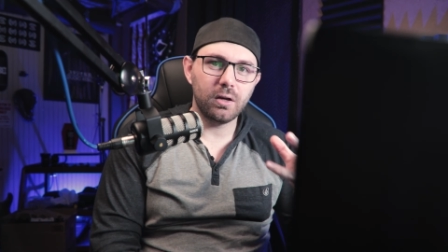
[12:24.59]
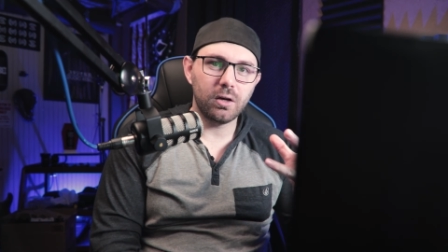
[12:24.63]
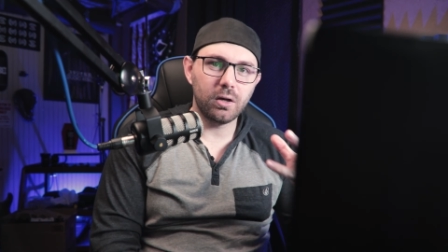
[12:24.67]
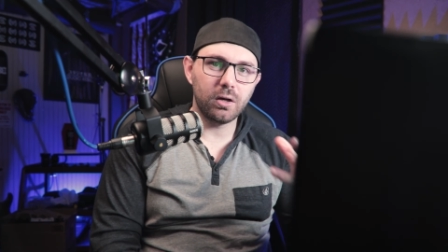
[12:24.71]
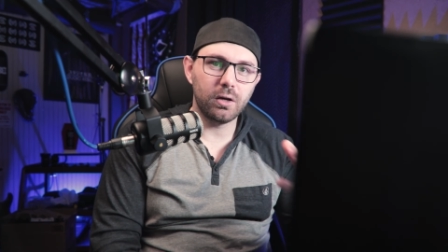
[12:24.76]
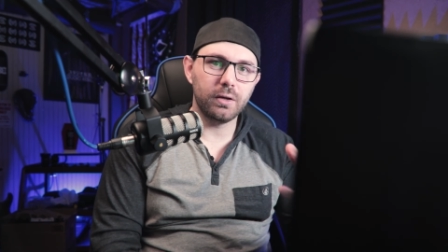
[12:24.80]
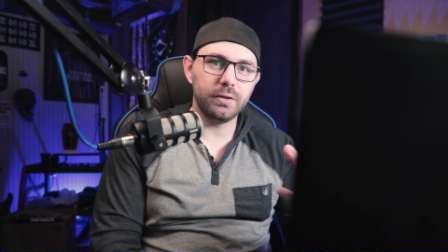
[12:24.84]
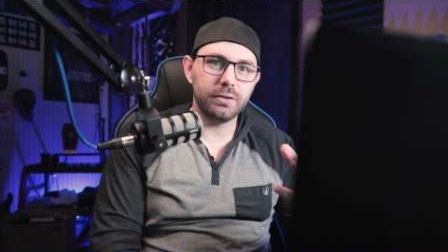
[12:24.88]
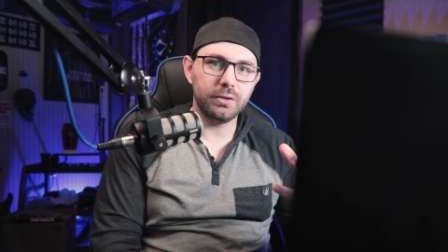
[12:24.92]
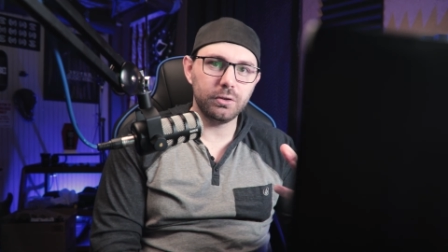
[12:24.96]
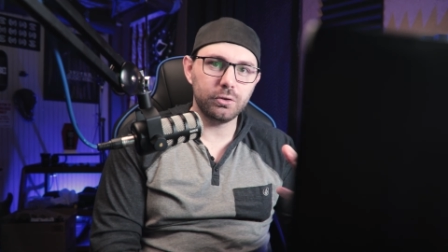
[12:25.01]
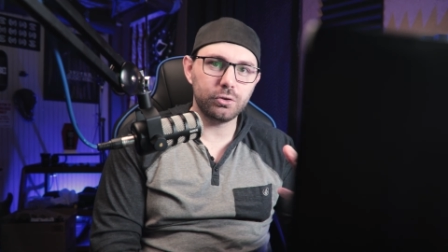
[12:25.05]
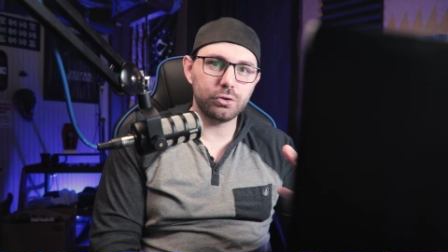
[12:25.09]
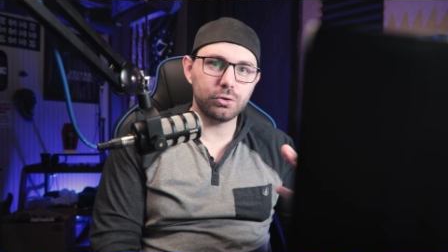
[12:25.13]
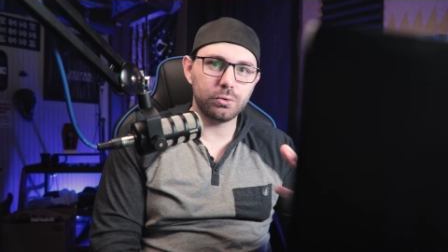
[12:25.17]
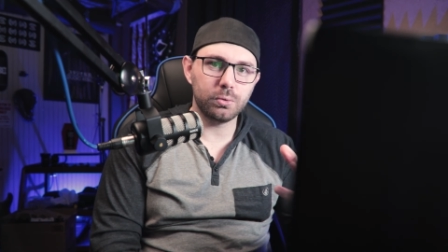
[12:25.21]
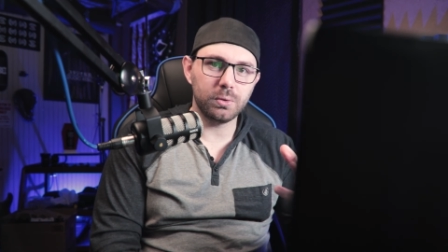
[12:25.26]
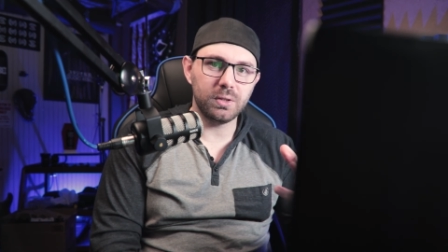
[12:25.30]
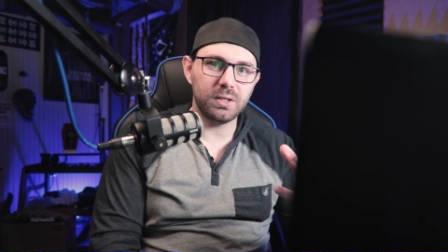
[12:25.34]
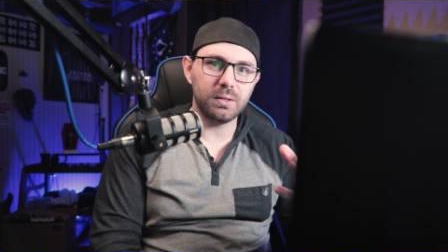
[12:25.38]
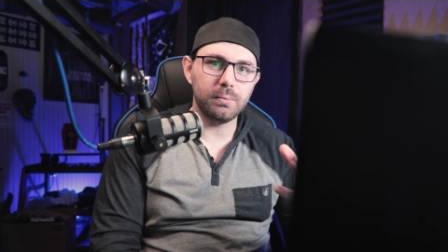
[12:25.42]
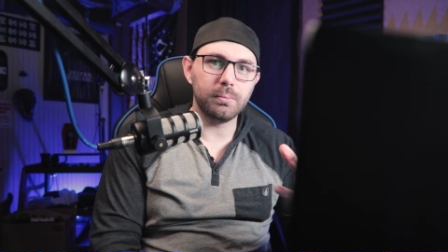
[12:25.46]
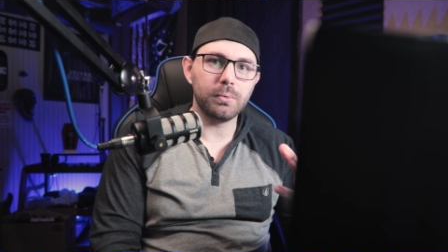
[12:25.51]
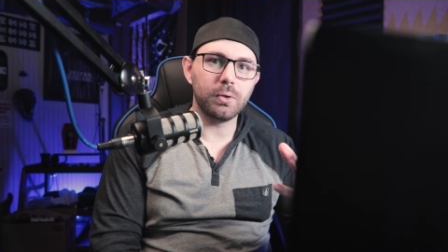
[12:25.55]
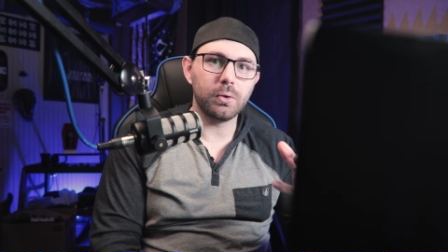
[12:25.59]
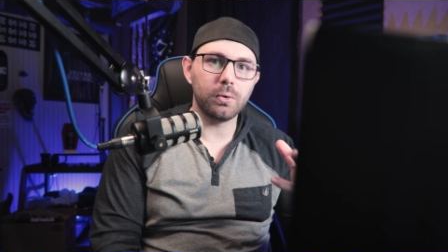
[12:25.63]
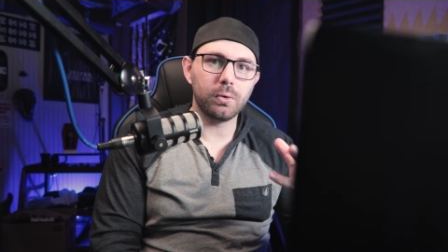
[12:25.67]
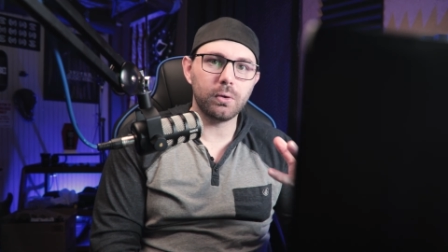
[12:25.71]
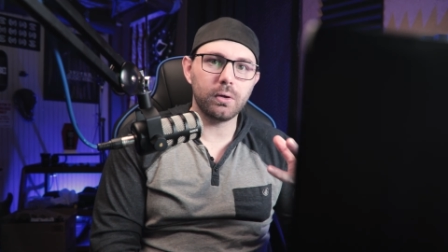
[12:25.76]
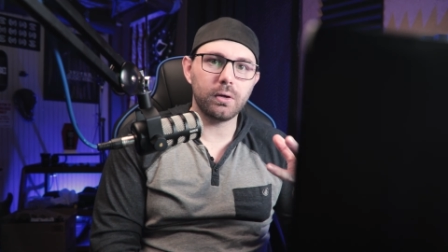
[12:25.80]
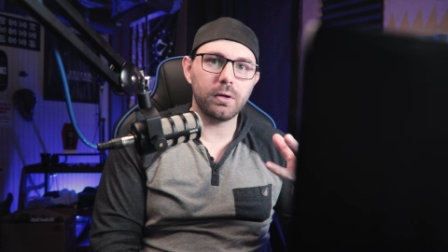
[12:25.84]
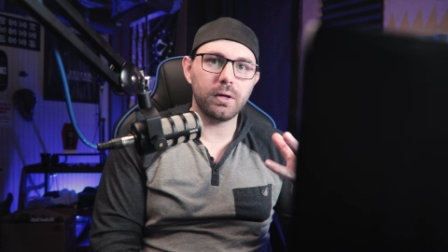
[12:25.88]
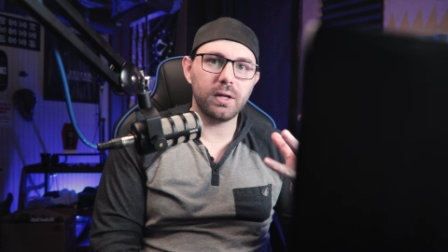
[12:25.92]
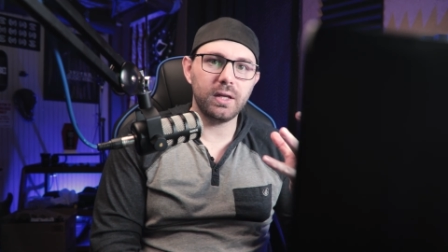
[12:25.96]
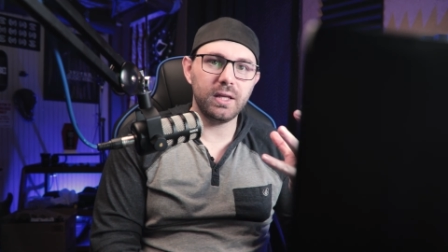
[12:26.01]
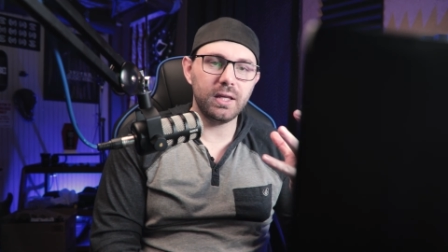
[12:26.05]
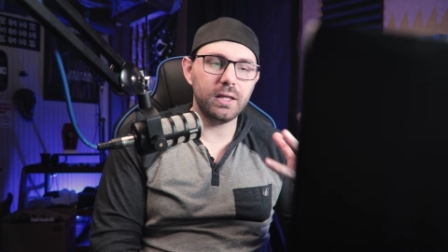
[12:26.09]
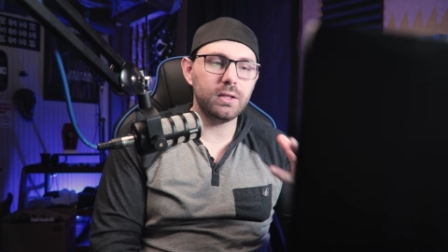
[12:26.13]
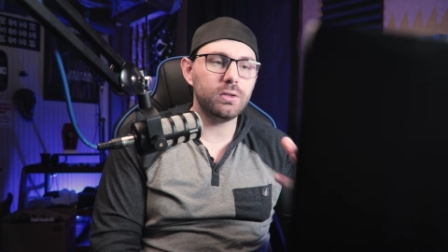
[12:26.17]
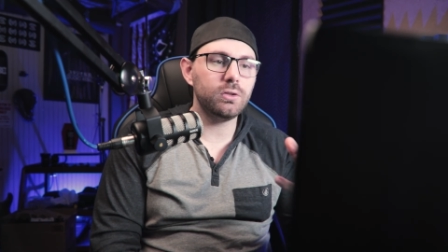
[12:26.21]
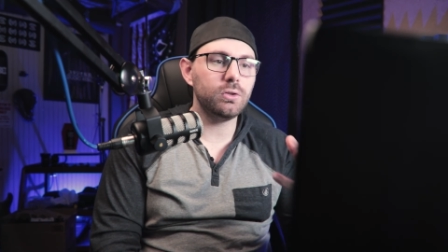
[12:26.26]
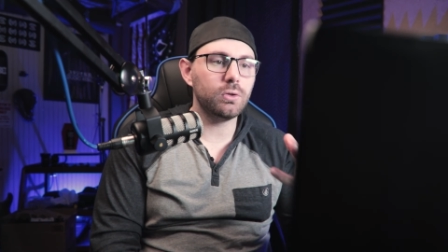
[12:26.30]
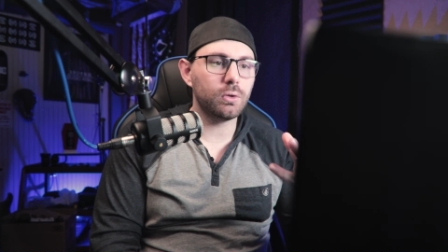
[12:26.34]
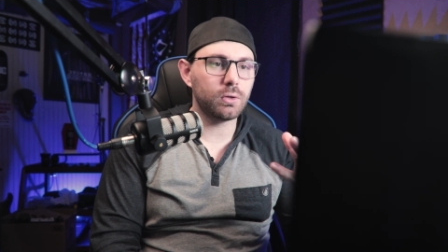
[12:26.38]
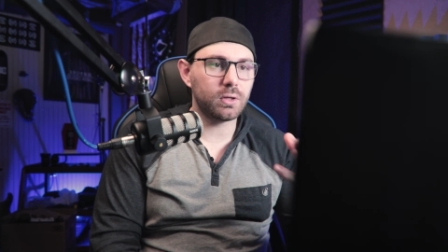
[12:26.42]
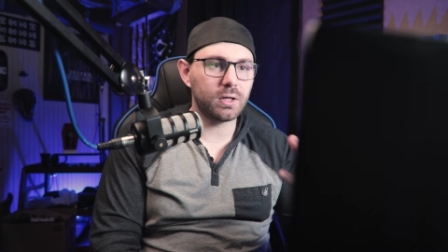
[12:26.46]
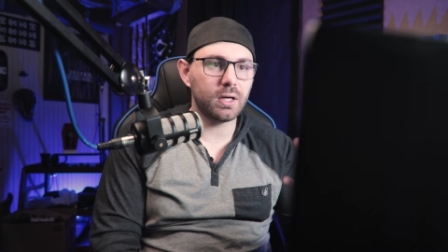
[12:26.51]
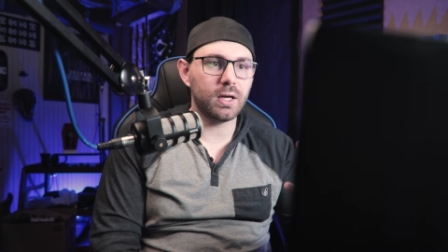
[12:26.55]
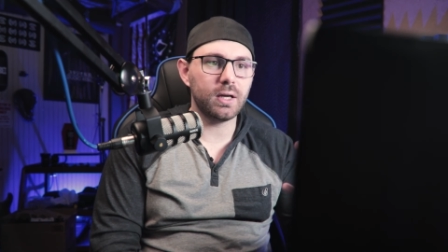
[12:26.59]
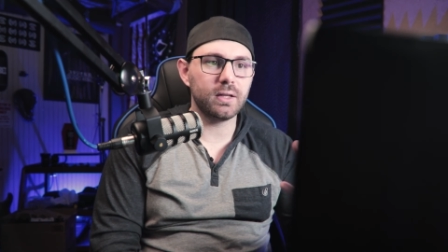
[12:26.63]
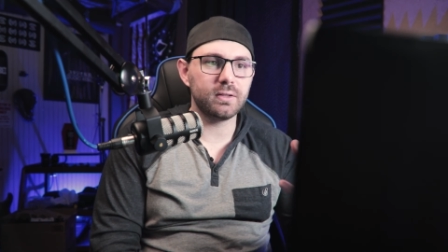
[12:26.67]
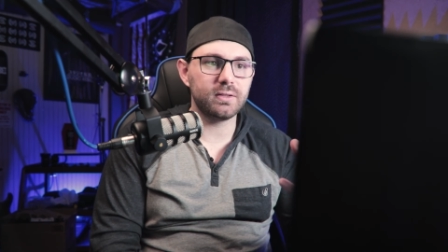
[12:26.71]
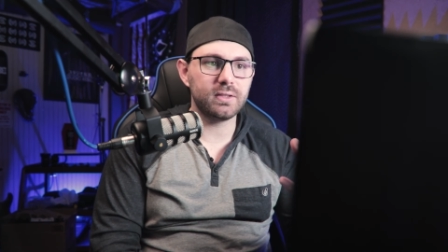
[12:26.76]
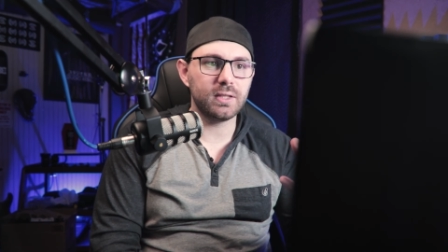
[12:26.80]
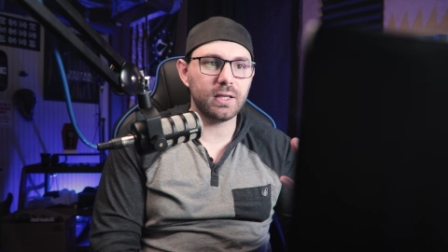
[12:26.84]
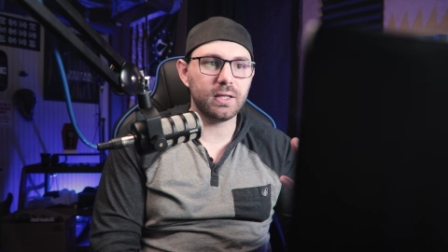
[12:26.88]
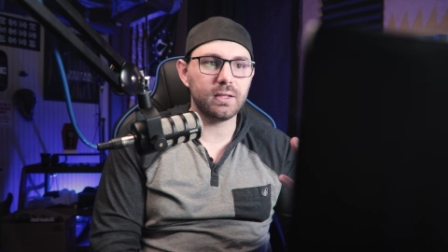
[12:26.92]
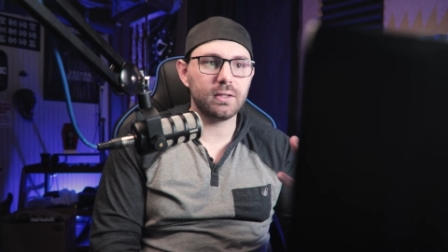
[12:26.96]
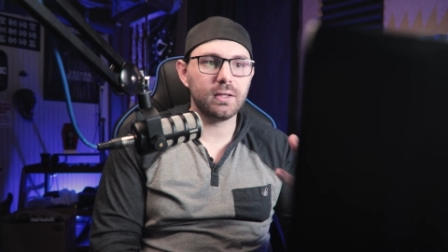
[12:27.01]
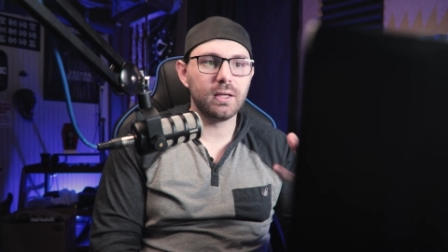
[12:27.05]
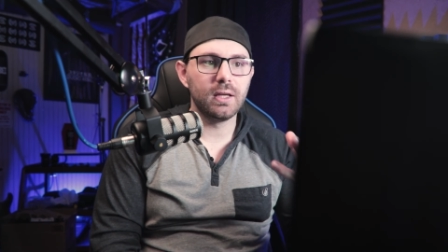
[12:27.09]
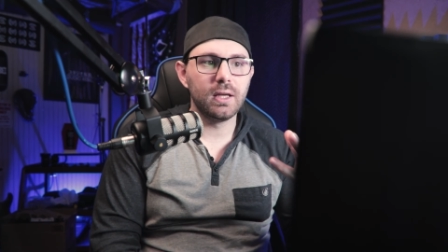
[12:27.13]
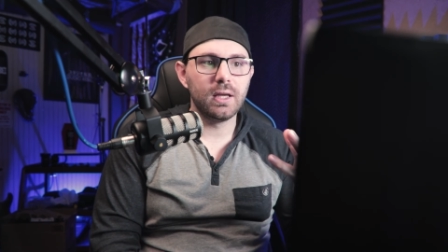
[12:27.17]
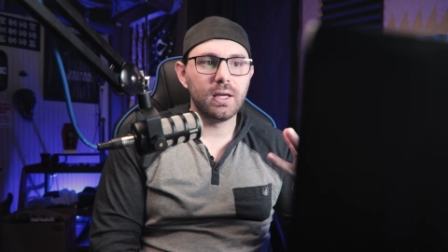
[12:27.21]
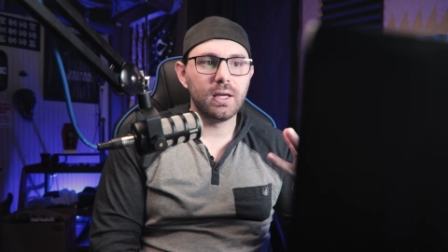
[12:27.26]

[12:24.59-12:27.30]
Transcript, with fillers: on your stream or in your content